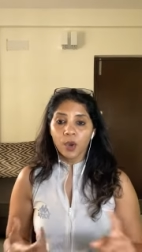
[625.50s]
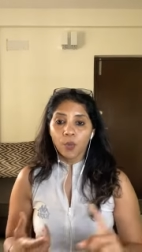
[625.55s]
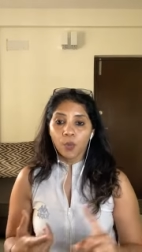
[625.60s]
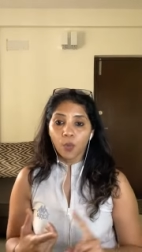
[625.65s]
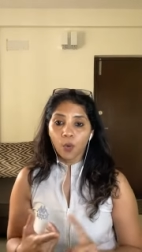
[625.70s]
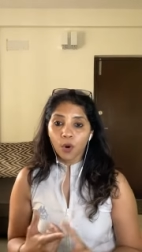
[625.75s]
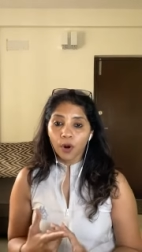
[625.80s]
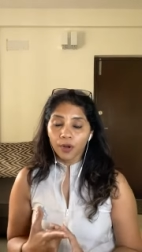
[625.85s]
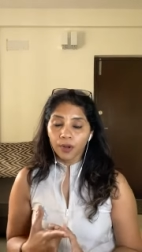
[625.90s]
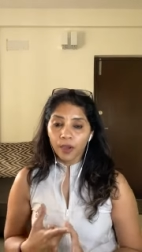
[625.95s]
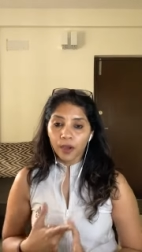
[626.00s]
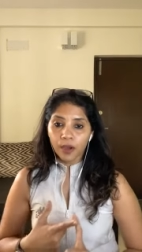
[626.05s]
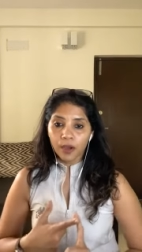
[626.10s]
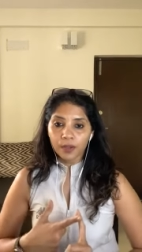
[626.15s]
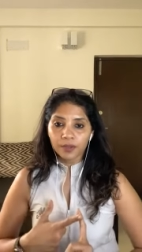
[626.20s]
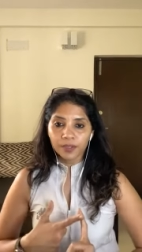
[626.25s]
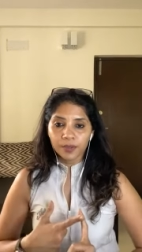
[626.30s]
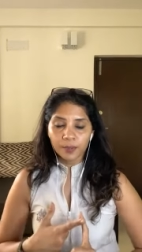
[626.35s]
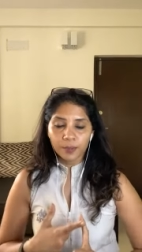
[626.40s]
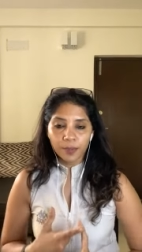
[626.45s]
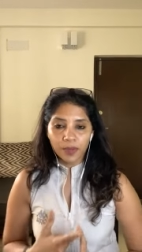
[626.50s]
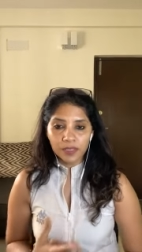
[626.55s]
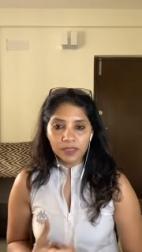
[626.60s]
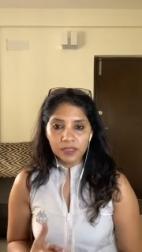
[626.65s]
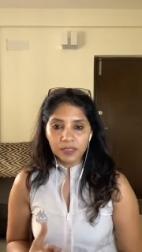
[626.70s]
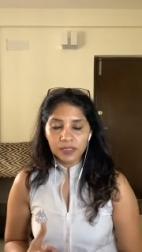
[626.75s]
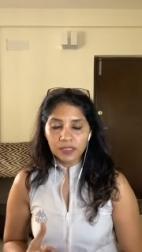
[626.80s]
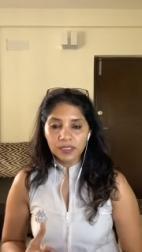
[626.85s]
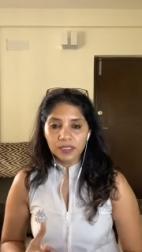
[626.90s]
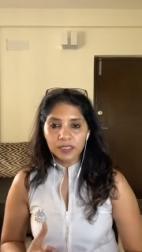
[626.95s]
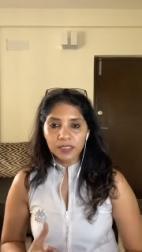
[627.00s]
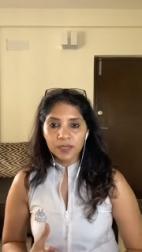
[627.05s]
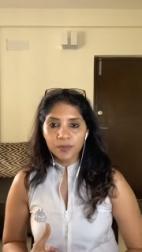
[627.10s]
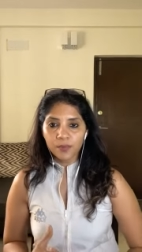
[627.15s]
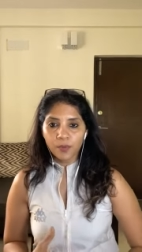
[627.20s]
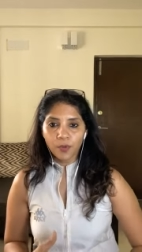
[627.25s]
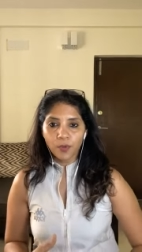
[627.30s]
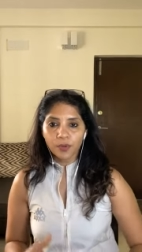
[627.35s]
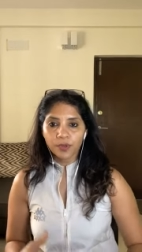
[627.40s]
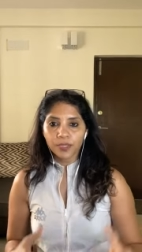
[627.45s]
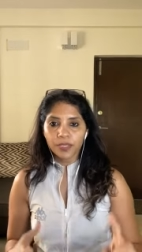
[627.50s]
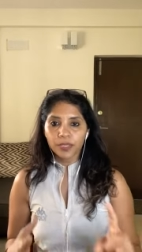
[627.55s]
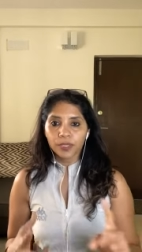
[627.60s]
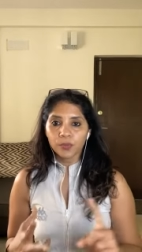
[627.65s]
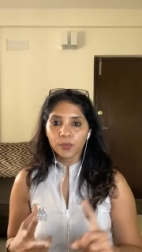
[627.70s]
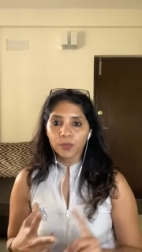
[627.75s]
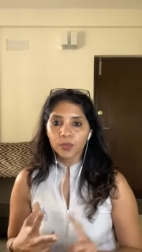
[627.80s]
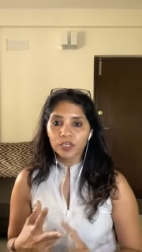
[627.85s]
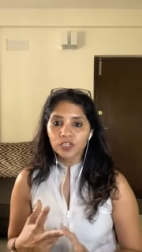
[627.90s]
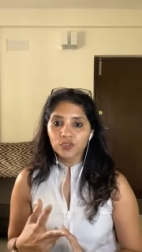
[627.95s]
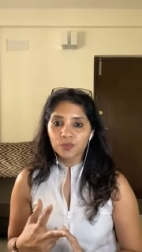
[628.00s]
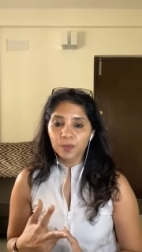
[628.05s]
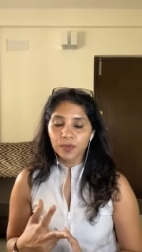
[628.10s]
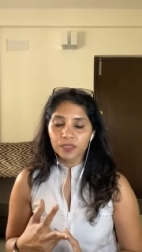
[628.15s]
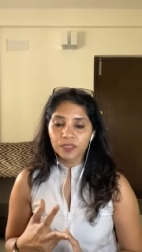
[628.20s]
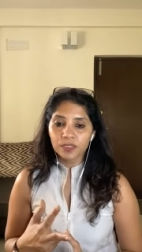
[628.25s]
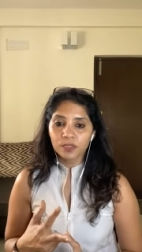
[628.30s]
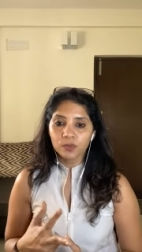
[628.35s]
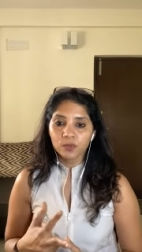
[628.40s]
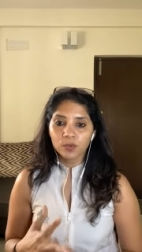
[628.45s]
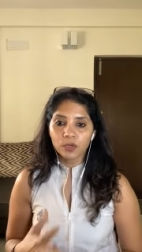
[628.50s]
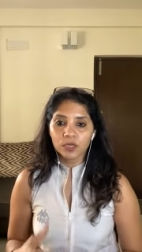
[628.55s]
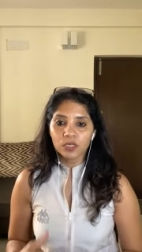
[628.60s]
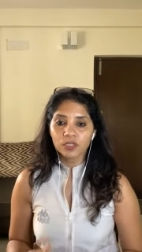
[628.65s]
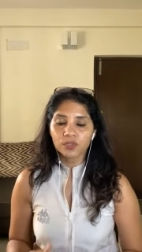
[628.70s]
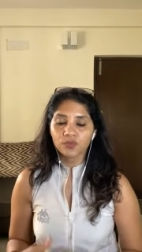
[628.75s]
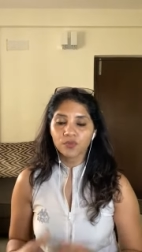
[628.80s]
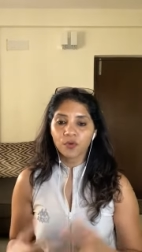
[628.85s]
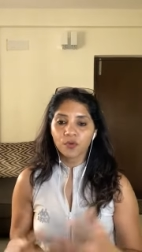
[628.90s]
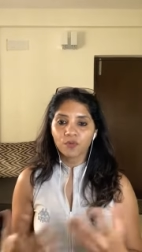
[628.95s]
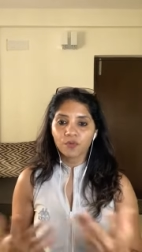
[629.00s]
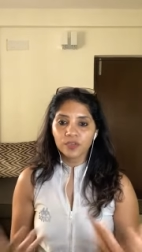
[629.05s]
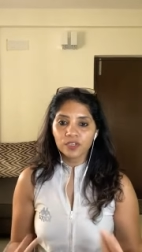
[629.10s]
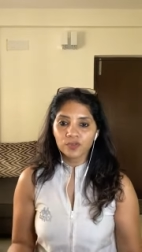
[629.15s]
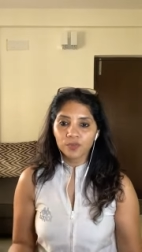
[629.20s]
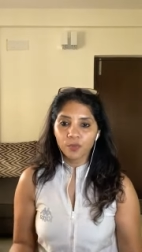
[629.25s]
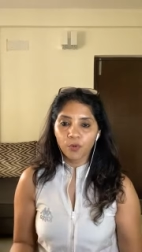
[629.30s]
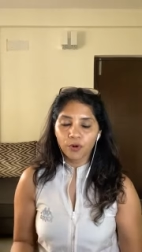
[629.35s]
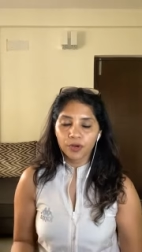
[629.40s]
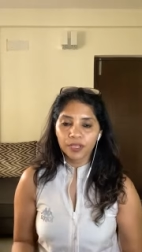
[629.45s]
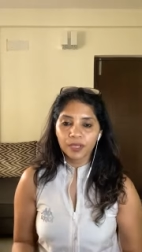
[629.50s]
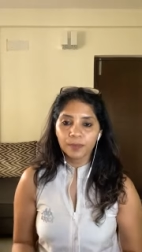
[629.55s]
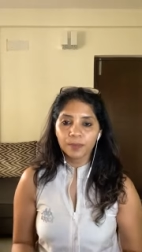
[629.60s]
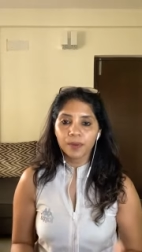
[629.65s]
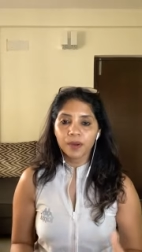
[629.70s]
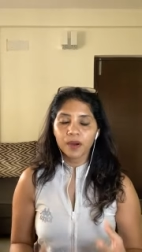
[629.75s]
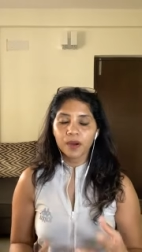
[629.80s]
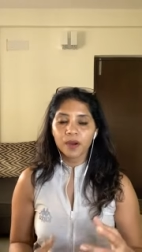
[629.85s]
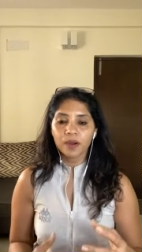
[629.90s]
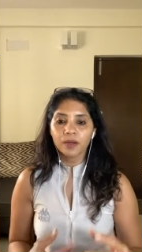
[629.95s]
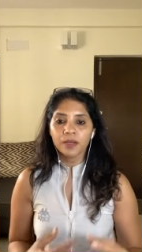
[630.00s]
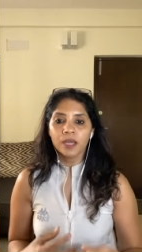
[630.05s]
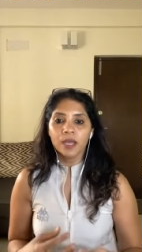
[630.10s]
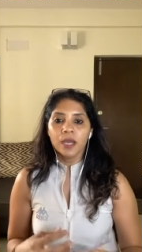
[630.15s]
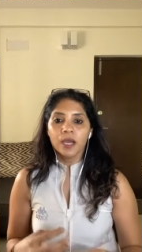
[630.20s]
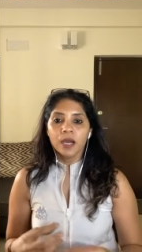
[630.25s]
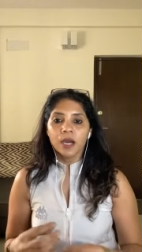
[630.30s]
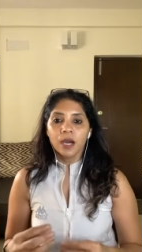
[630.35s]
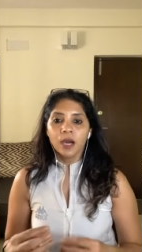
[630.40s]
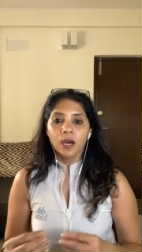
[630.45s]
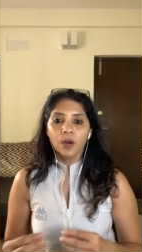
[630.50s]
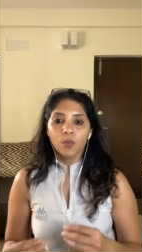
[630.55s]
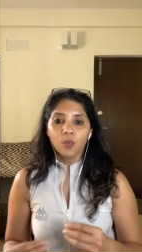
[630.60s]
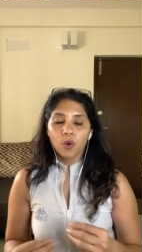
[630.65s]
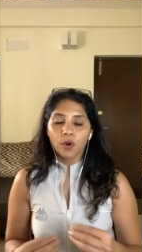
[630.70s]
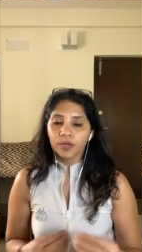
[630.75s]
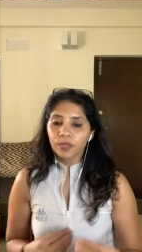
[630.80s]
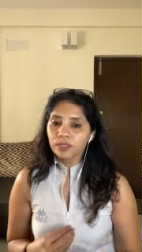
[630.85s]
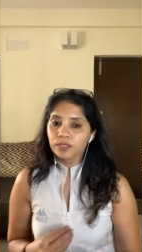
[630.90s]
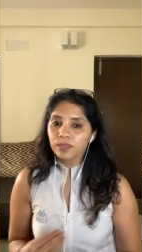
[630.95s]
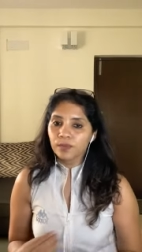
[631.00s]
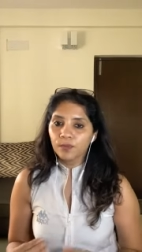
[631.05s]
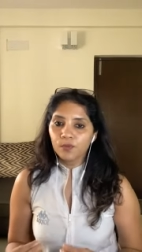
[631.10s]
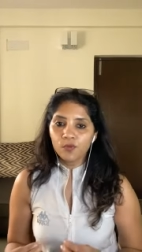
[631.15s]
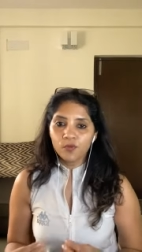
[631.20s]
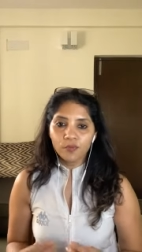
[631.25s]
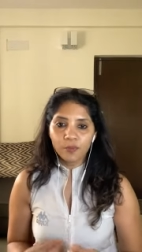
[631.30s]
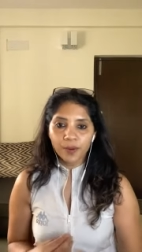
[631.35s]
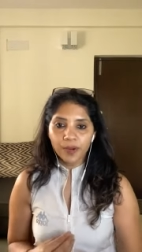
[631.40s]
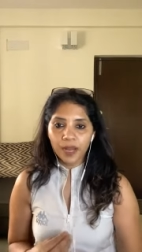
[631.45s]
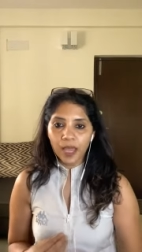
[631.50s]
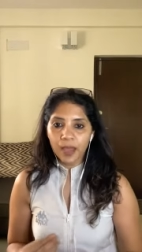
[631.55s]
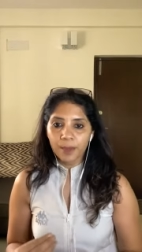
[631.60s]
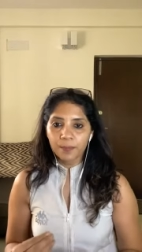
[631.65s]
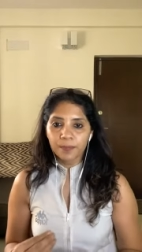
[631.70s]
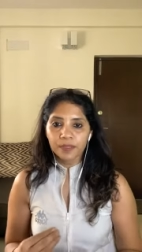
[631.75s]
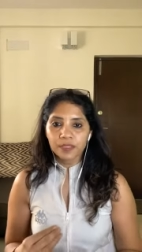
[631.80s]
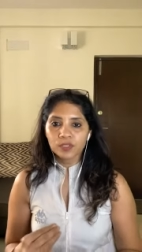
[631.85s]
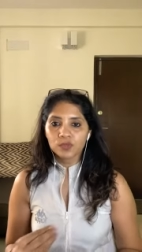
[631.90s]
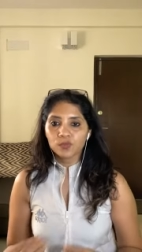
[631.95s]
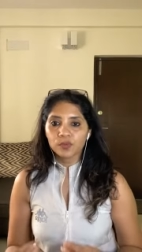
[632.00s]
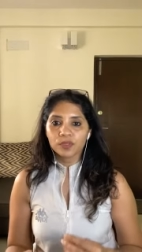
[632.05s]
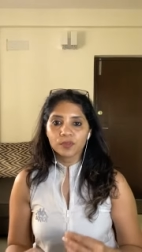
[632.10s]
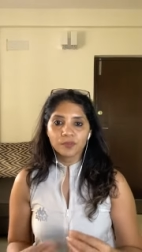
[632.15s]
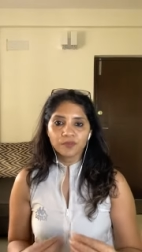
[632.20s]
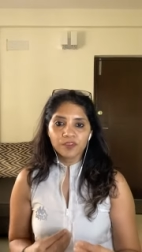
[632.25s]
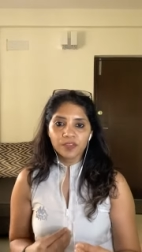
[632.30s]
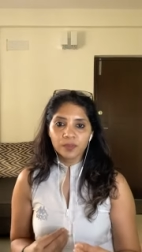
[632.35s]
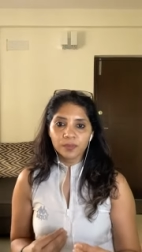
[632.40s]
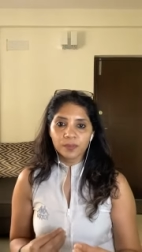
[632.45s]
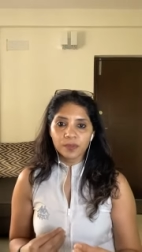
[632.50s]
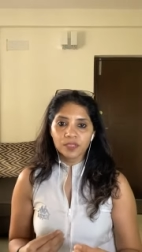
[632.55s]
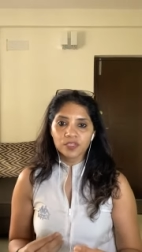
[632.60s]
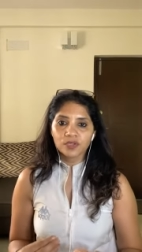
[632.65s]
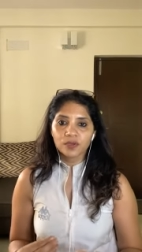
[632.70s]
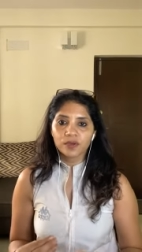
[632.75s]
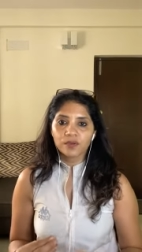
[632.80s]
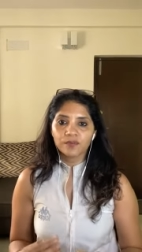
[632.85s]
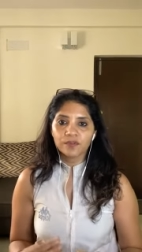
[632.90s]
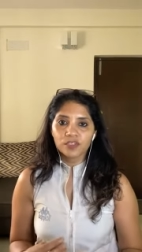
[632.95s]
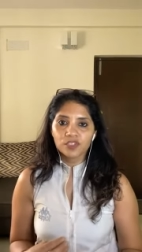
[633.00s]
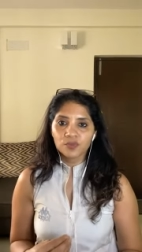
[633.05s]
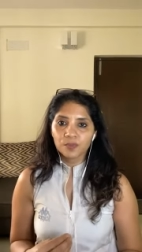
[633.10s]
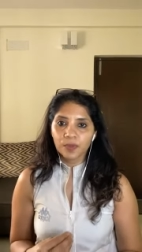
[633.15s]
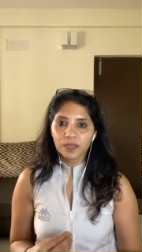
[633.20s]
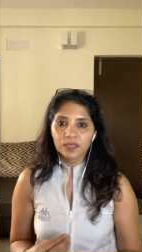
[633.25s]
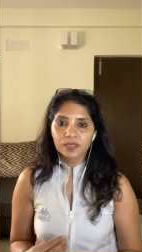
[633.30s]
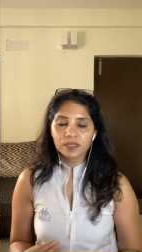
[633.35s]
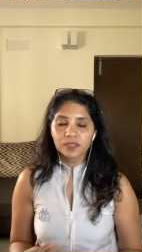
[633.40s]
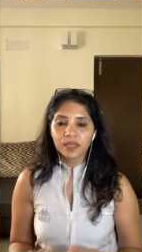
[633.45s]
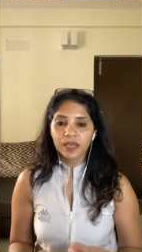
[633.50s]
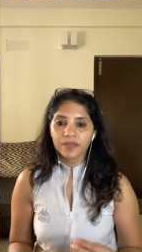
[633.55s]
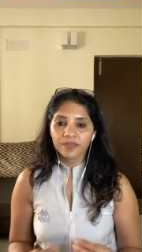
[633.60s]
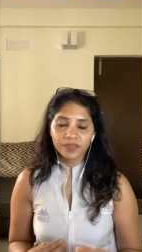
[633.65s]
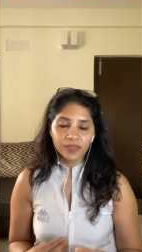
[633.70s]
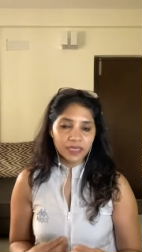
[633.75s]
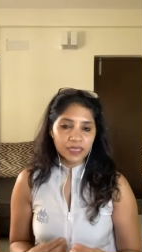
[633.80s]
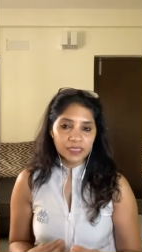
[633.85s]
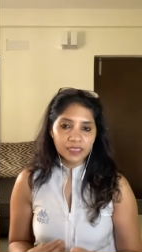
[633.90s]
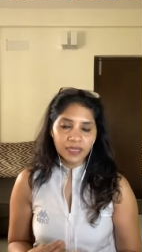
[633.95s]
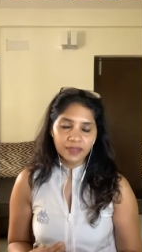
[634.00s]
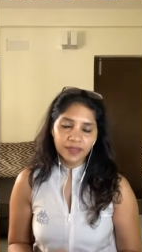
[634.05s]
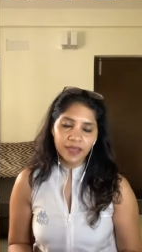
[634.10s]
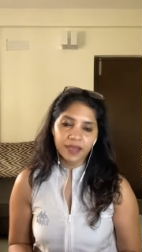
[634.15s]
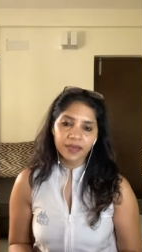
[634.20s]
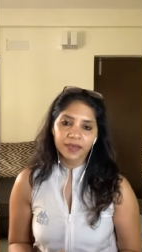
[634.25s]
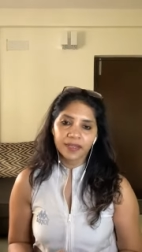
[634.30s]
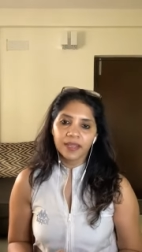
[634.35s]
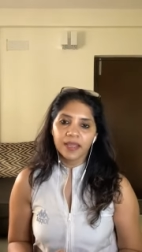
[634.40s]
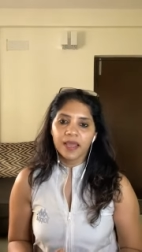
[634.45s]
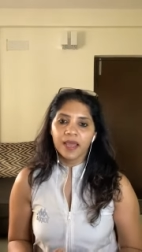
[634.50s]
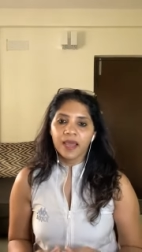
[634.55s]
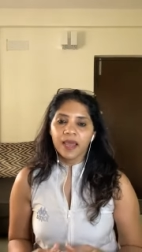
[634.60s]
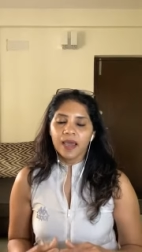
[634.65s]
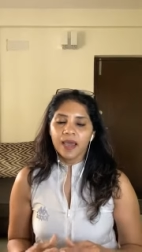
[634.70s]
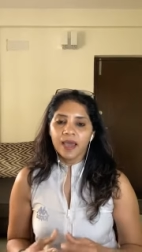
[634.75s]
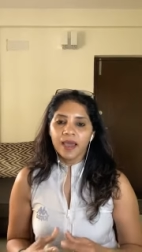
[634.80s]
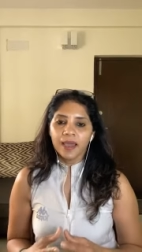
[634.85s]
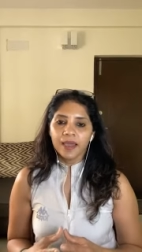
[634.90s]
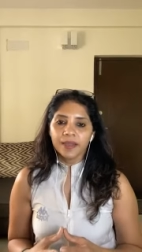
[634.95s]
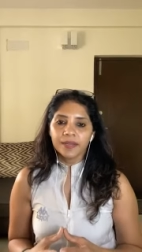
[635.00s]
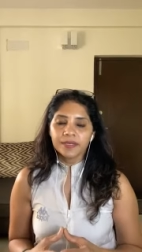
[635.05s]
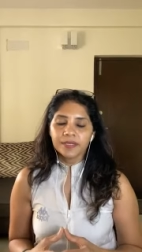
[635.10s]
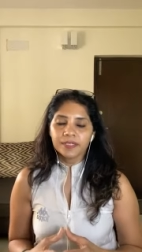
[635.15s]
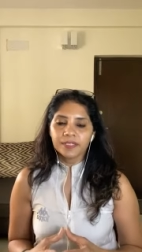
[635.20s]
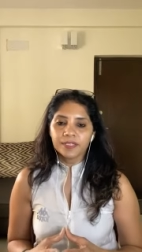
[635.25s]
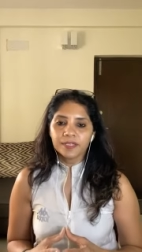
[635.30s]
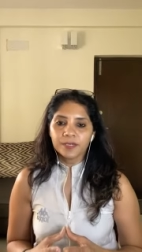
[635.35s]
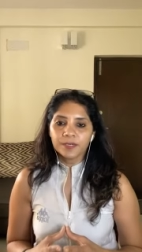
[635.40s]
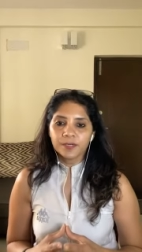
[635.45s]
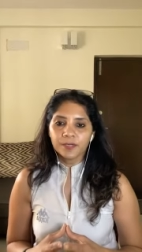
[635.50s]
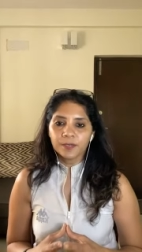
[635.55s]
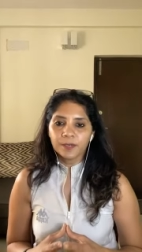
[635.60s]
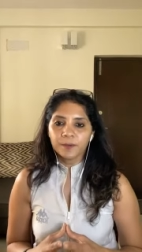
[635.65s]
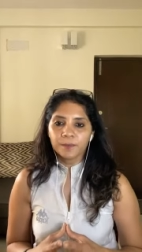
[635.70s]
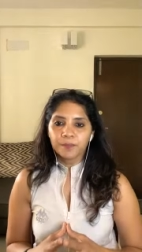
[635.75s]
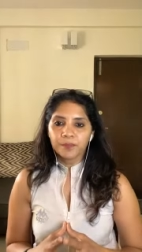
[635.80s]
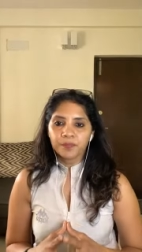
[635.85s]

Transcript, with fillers: what are the muscles in the body which muscle works for which body part uh, what is a movement happens with with much uh, which muscle and things like that and uh,